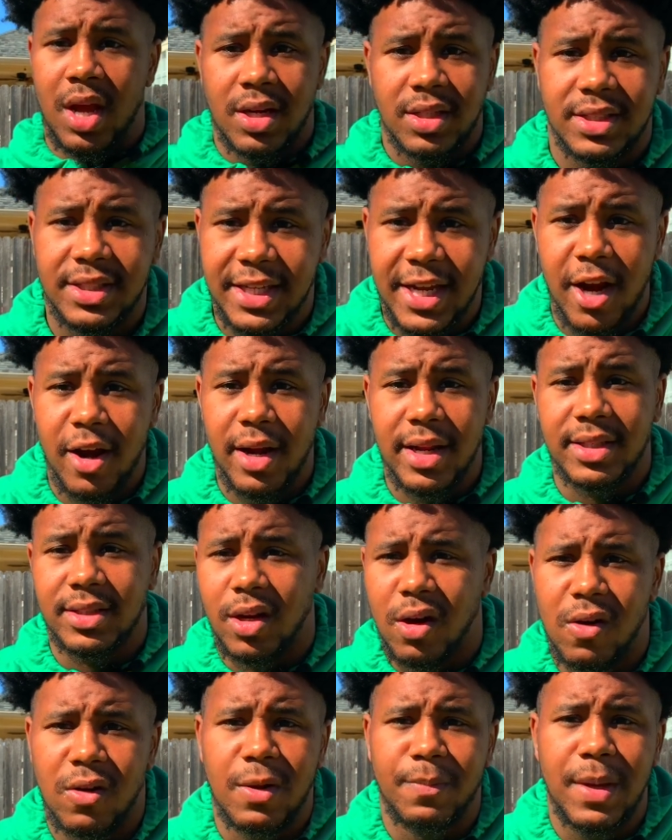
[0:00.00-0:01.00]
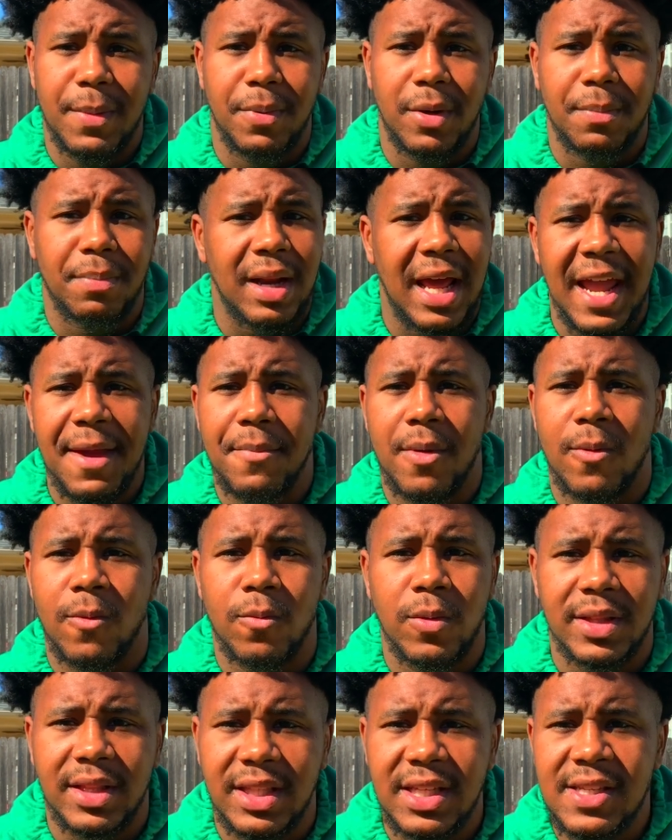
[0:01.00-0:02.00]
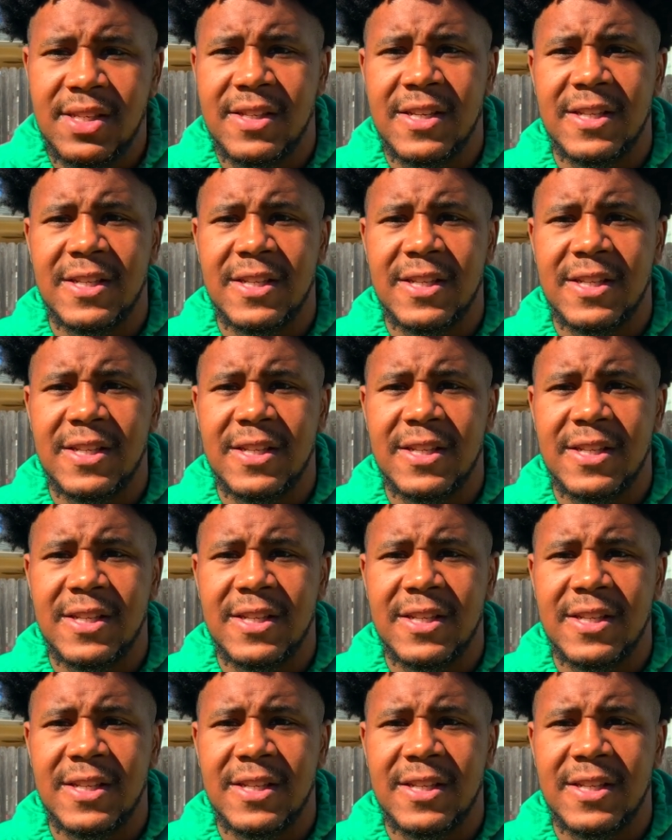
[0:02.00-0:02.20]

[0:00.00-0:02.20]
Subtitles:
Security is the only people to blame with this.